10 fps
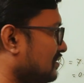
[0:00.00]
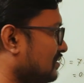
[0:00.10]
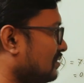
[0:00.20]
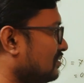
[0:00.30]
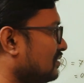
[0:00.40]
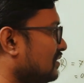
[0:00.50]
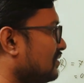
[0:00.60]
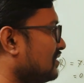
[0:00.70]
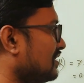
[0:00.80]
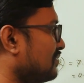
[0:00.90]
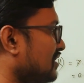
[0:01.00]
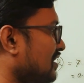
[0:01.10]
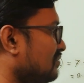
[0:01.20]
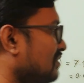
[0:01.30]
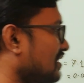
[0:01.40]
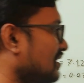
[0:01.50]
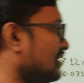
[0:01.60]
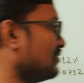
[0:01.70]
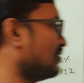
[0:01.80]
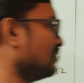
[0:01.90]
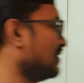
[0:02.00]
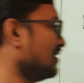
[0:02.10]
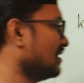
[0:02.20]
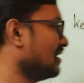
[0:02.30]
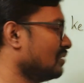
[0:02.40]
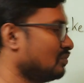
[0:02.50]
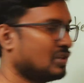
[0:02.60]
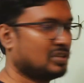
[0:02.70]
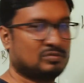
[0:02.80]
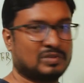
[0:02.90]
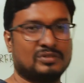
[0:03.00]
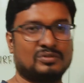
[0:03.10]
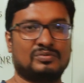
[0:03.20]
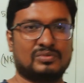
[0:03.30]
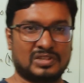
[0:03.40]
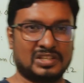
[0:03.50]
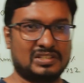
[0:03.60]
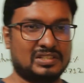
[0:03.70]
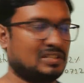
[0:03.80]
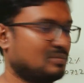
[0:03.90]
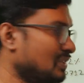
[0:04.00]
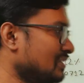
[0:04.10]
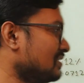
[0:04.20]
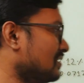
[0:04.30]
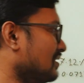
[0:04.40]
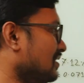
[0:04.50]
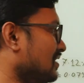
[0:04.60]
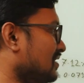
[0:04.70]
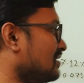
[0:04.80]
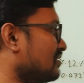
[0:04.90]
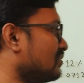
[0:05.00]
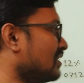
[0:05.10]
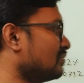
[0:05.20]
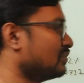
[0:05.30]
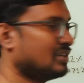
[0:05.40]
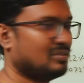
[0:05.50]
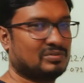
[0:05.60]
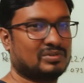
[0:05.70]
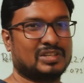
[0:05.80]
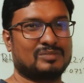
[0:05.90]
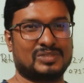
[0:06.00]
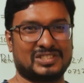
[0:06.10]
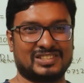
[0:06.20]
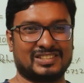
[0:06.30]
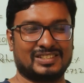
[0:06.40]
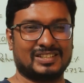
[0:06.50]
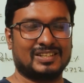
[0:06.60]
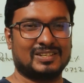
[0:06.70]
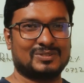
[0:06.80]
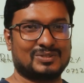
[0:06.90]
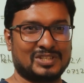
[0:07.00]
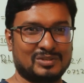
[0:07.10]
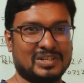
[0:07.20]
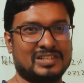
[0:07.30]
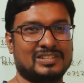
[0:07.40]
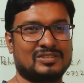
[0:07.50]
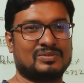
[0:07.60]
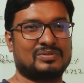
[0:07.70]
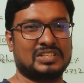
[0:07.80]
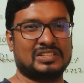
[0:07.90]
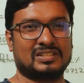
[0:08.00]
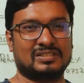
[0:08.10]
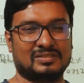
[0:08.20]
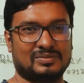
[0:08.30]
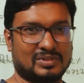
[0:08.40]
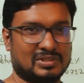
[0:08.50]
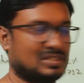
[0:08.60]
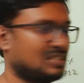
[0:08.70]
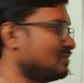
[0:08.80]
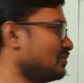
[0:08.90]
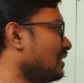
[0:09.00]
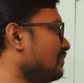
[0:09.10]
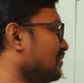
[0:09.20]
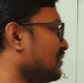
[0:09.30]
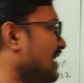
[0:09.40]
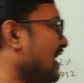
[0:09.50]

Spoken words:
So if we subtract 1, it should be 0.1248. It means it is 12.48%. So required rate of return for this problem we